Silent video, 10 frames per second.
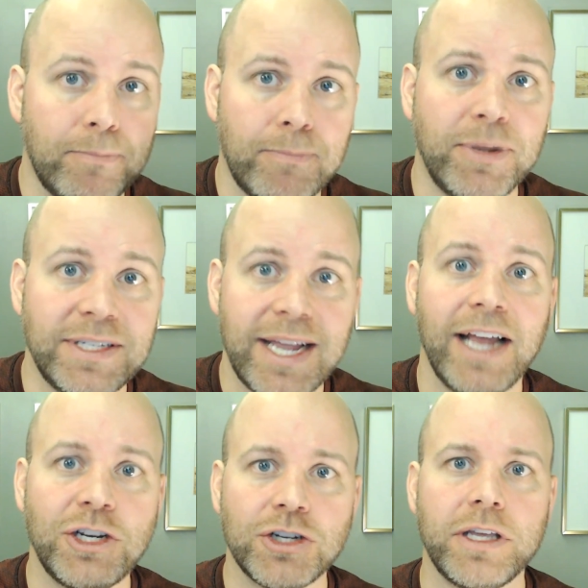
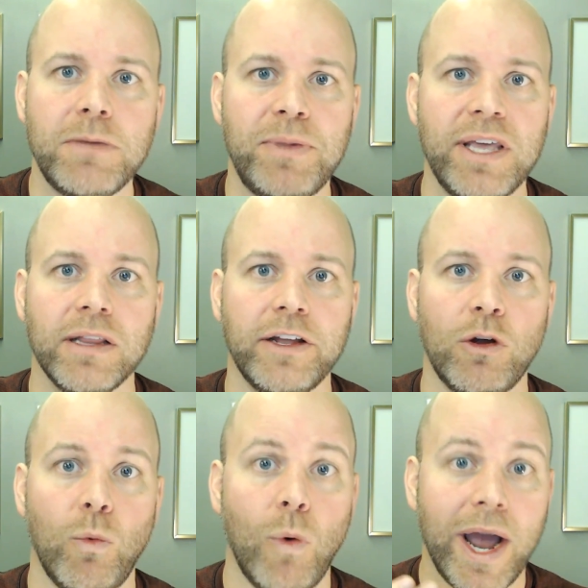potentially be a
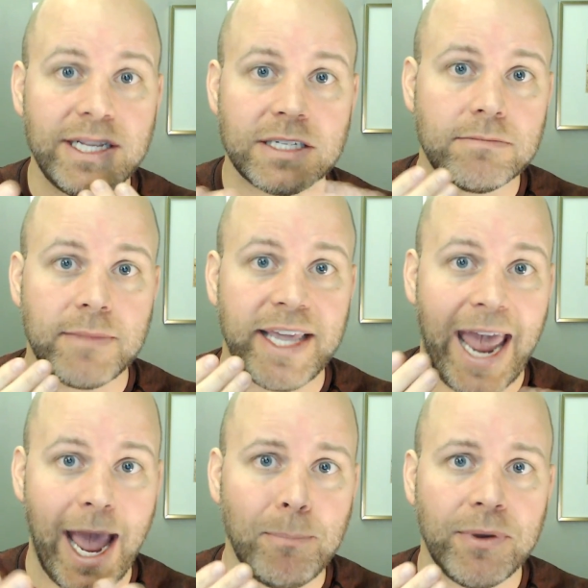little white
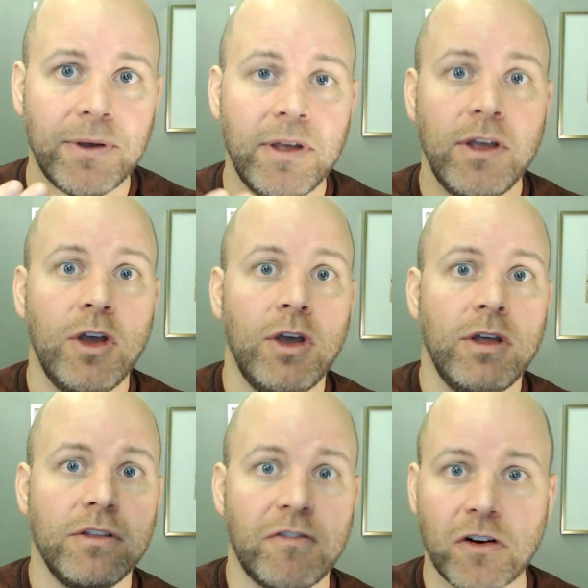gap
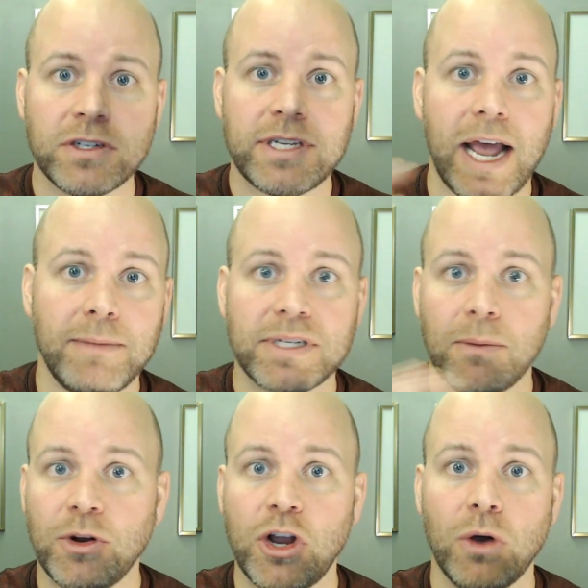the first time
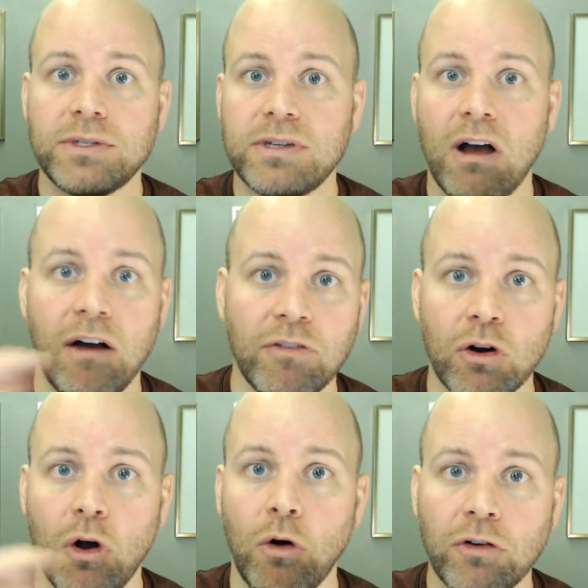someone goes to
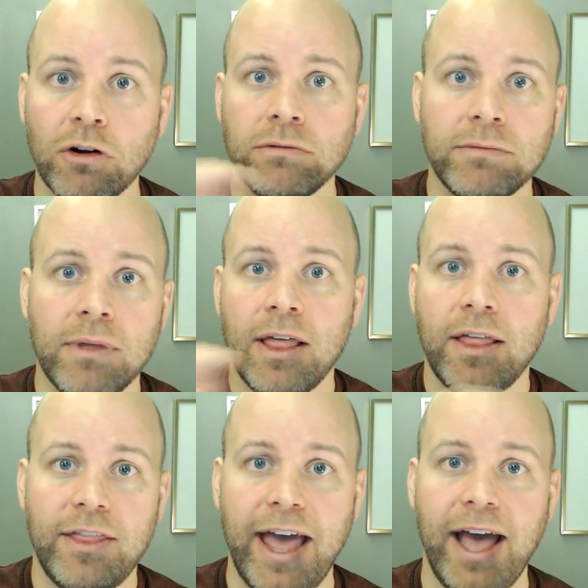hover over
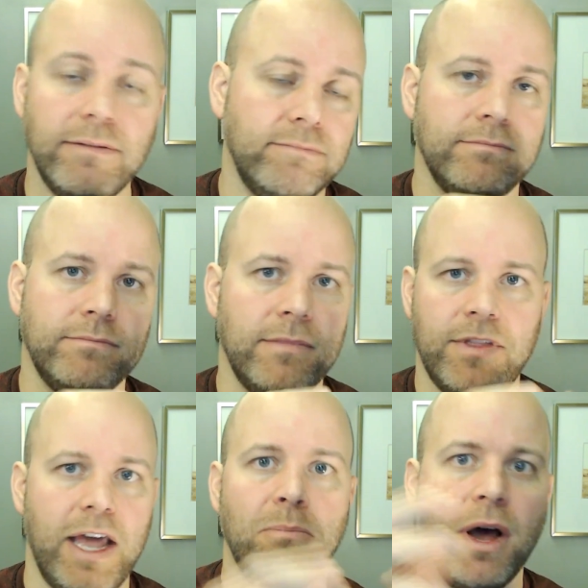that
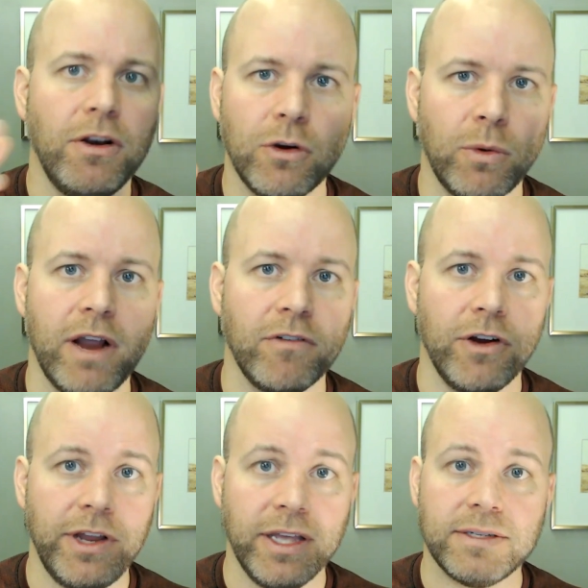button or
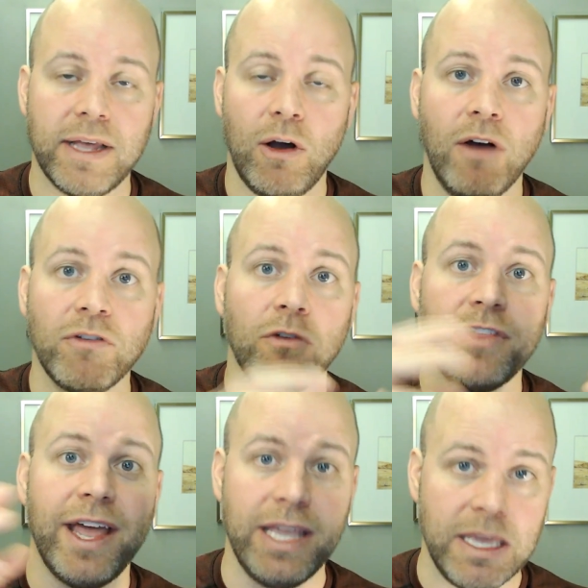whatever it is, that hover
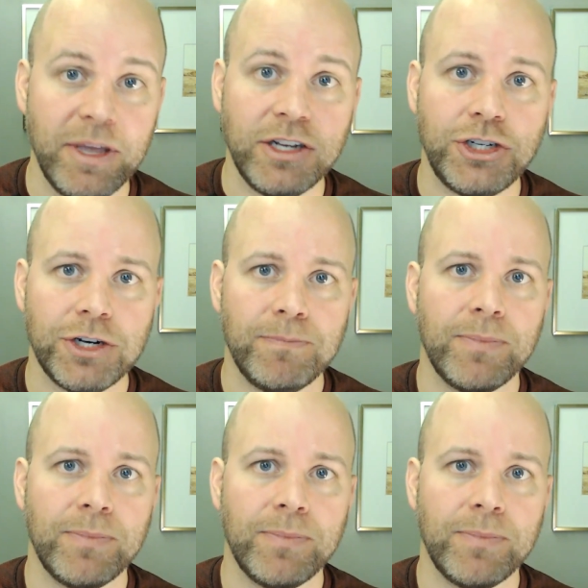over that image,